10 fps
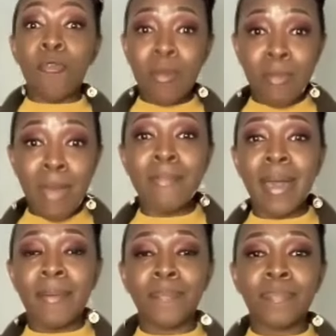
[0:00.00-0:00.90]

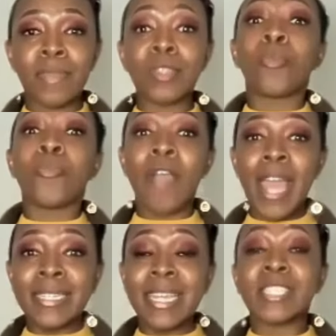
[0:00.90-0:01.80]
Remember, your
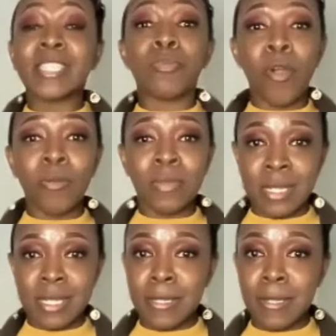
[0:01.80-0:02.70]
brand is a
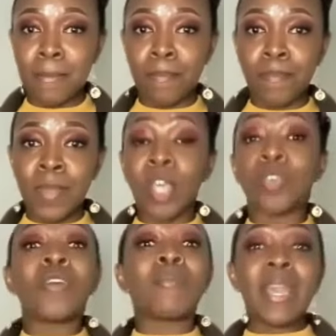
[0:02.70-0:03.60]
promise.
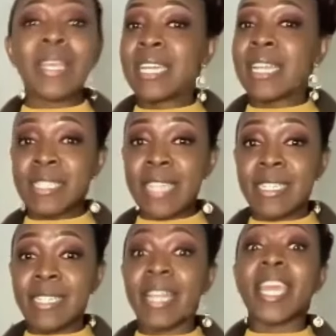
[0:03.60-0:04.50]
You are basically
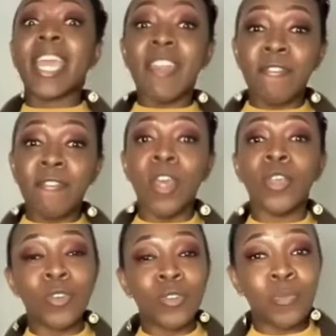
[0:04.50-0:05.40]
stating that if
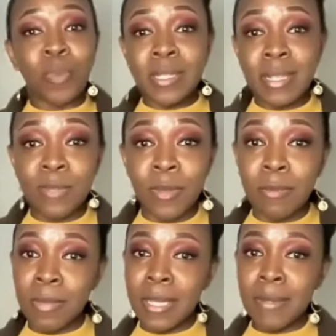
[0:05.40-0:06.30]
you do business with
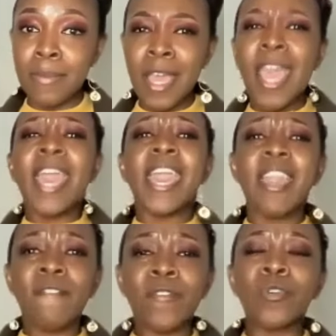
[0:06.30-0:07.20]
me,
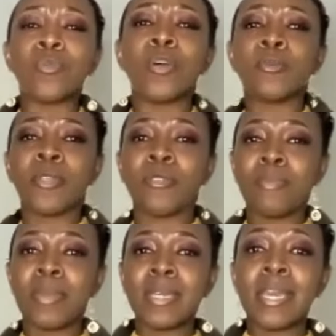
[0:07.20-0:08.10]
if you work with
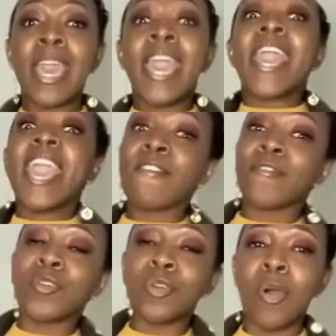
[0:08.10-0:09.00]
me, if
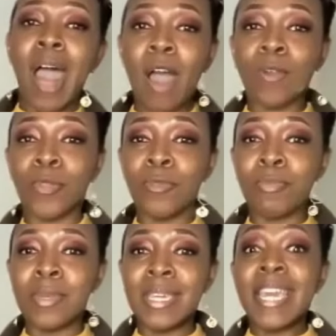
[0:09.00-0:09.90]
you go out with
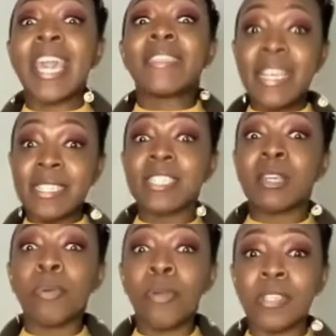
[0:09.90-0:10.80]
me, this is the
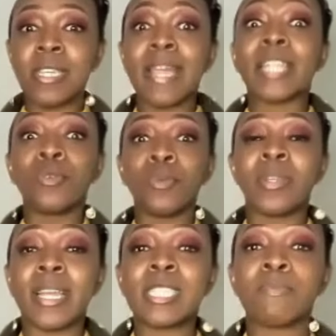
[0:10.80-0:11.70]
person that you will
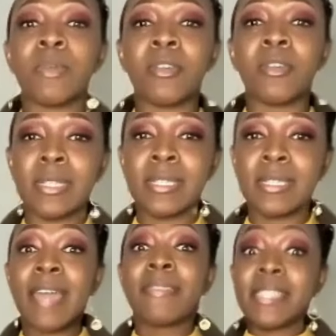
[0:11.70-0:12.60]

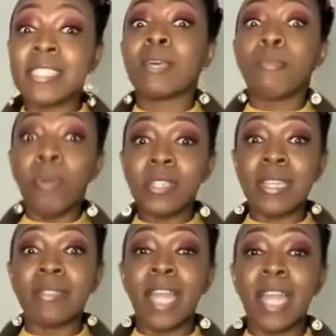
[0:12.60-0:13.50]
experience. This is the
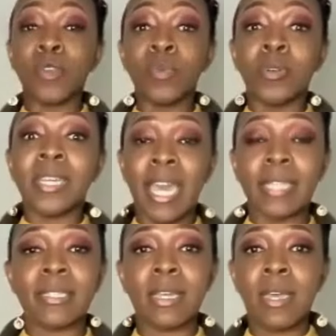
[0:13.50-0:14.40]
person that you will
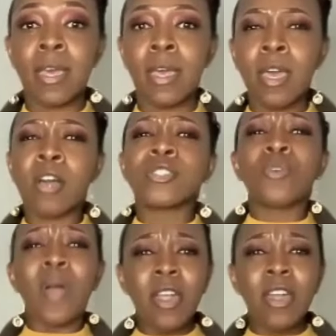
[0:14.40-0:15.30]
get. So
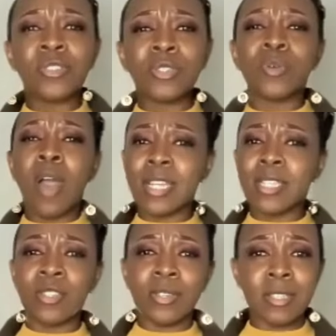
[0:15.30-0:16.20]
I urge you to
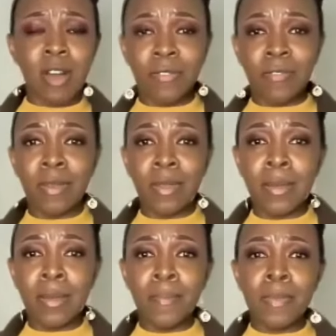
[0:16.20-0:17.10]
ask yourself,
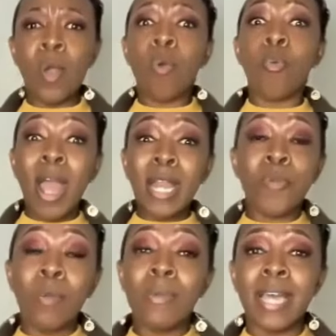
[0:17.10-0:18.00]
what
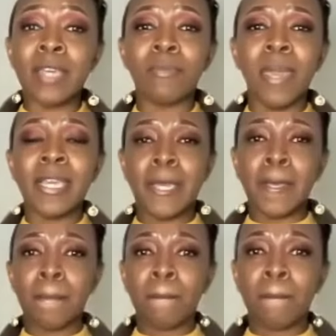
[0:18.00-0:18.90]
promise are you making?